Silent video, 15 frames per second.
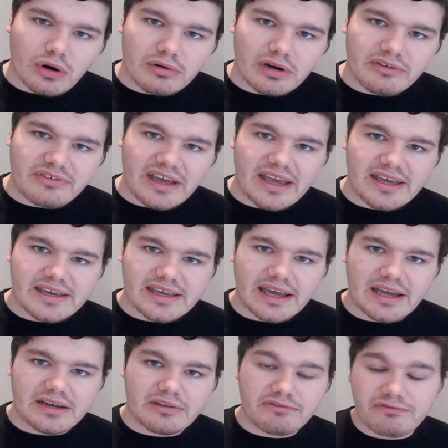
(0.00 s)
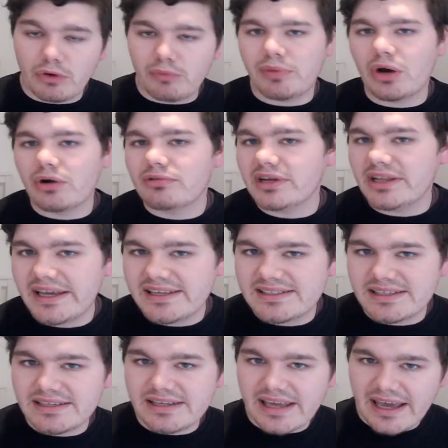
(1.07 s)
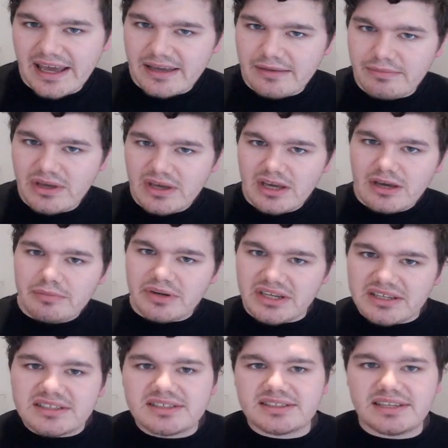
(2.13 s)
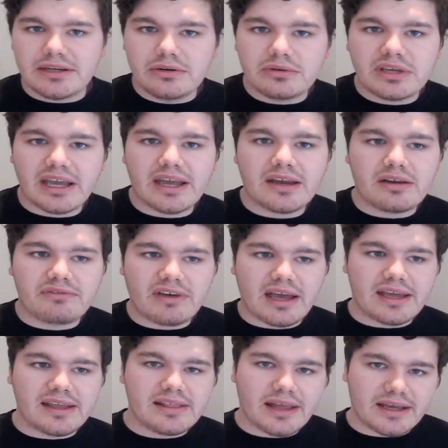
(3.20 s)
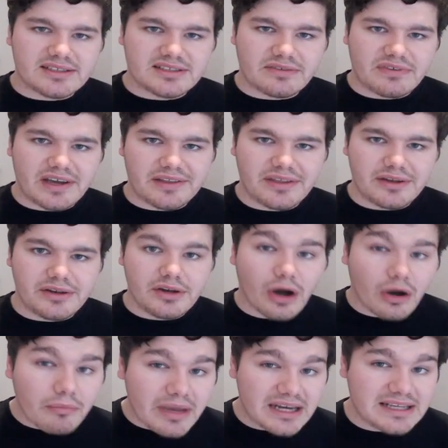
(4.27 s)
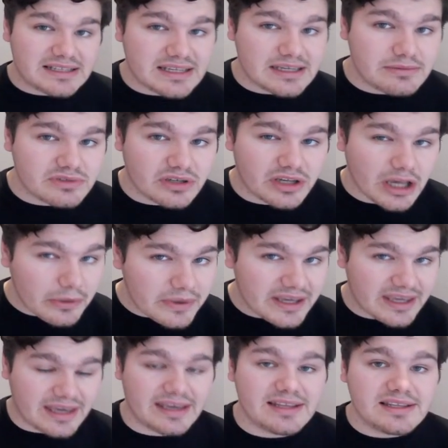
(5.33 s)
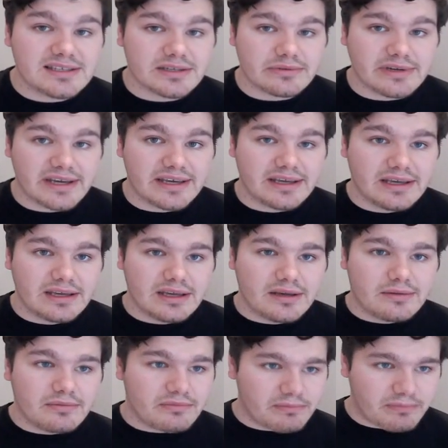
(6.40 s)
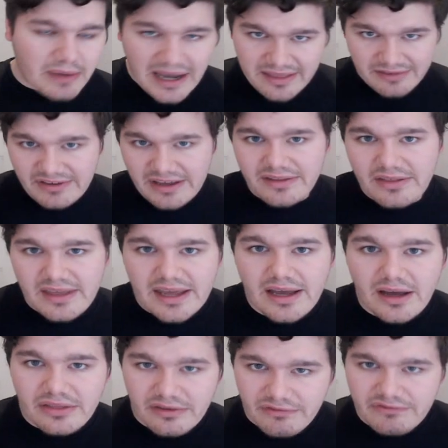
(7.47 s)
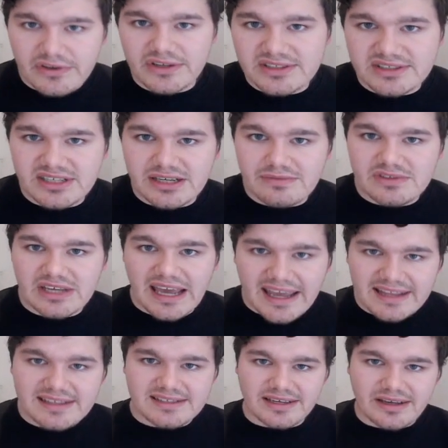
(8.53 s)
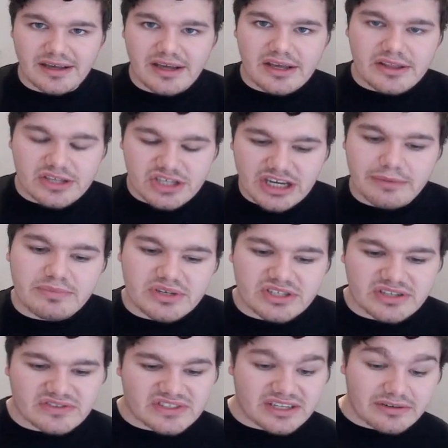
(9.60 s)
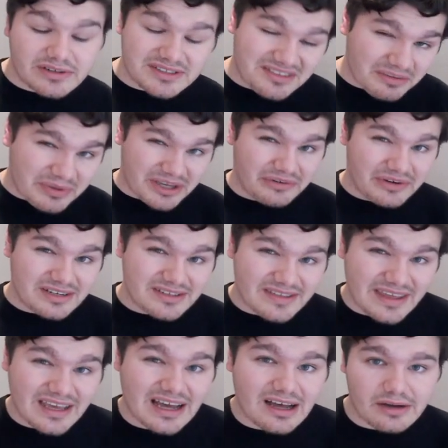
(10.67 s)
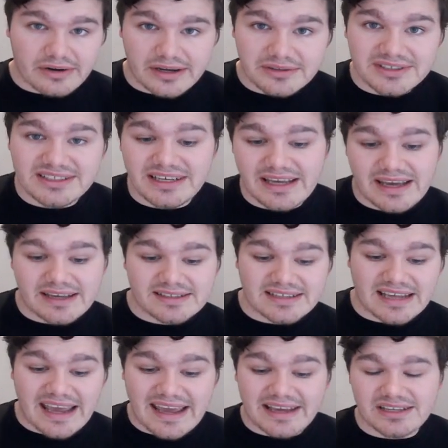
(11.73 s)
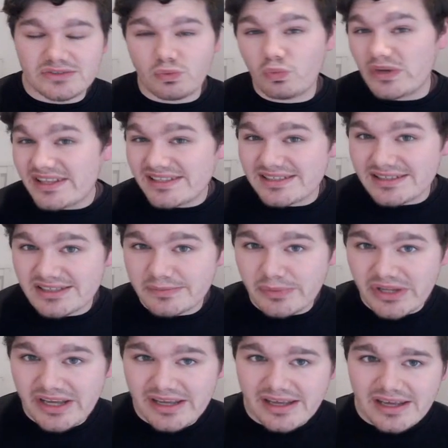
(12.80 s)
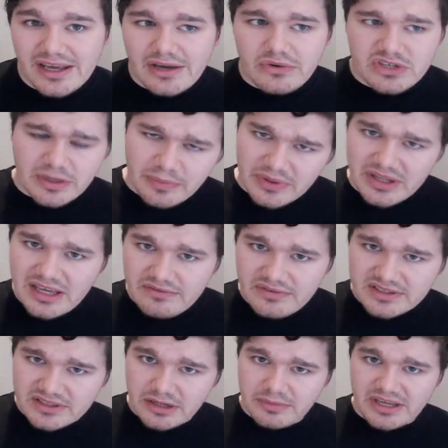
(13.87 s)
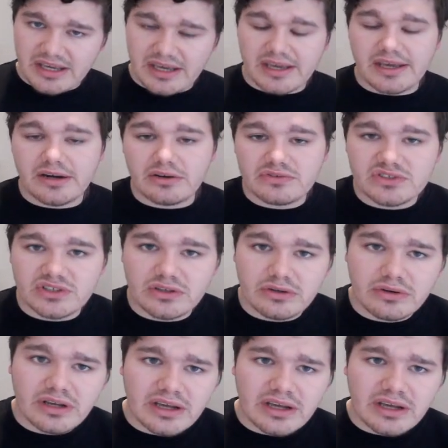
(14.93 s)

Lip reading: a kind of football-related game, but it still kind of highlights the fact that not many teams are going into it by the fact that they are the first team to enter the Championship Series. They'll be going into the RLCS X Winter Split, which I believe is going to be kicking off soon,